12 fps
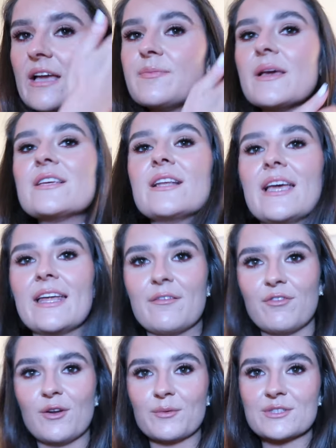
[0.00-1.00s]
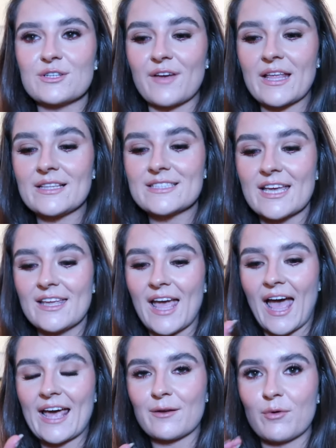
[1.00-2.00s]
it's basically an influencer event,
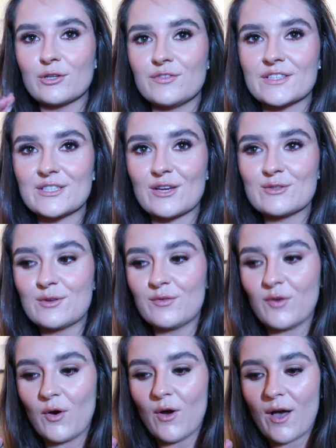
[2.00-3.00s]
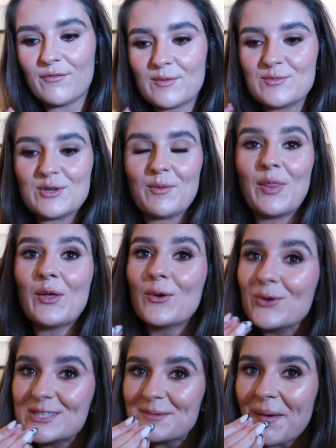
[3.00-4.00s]
and I watched videos before of them doing the
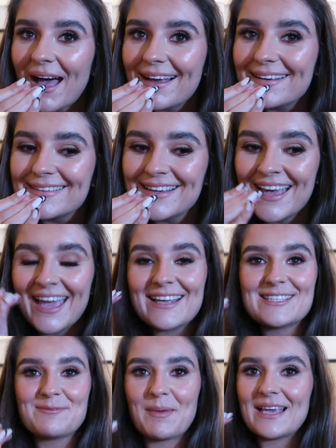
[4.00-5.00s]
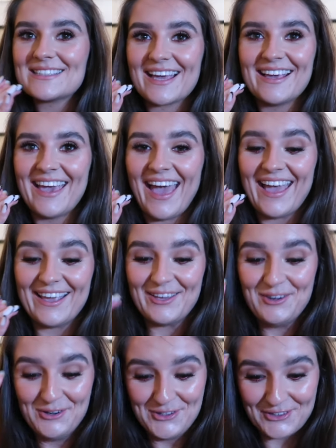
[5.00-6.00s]
goodie bags. It's Space NK.
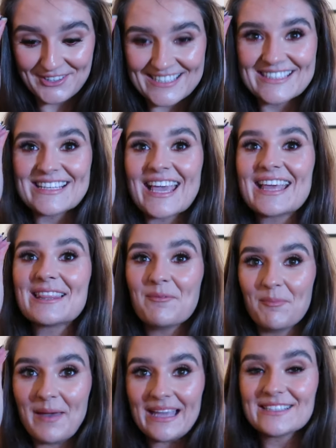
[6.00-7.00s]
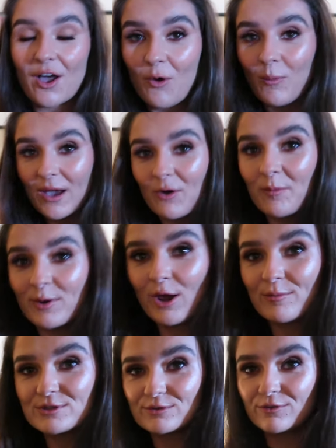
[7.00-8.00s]
You should see the bit. We're coming
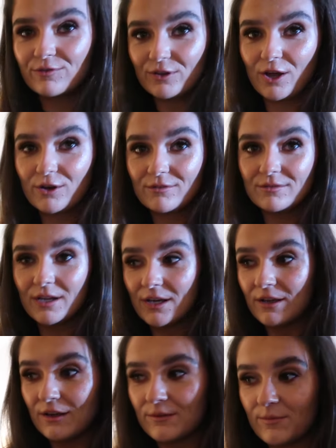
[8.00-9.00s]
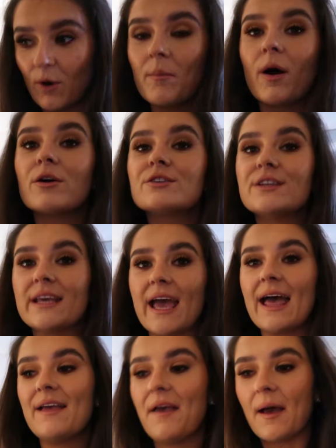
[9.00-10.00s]
home doing a full-on unboxing
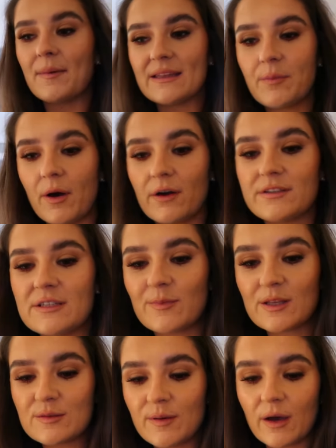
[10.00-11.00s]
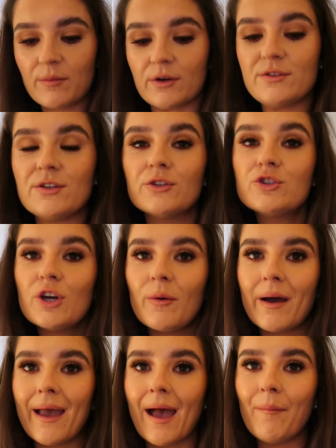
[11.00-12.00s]
here. I mean, the party's meant to be going on till 2
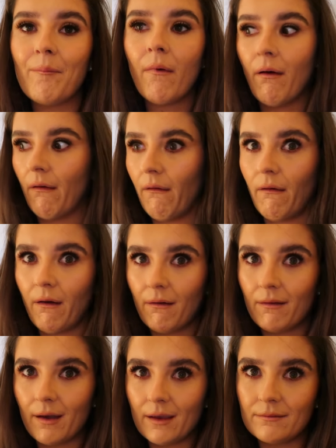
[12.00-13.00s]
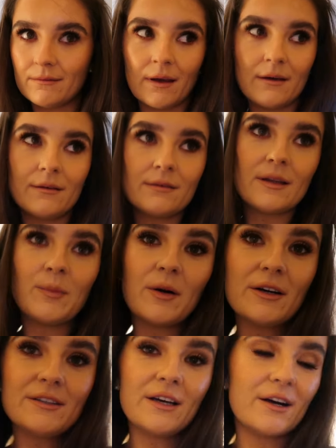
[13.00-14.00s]
a.m. I know, they
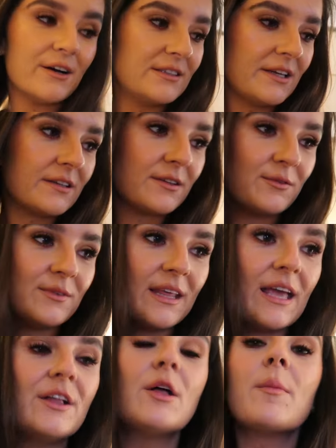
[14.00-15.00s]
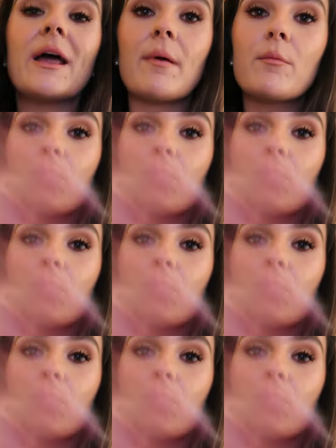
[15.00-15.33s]
party hard here, don't they? But anyway,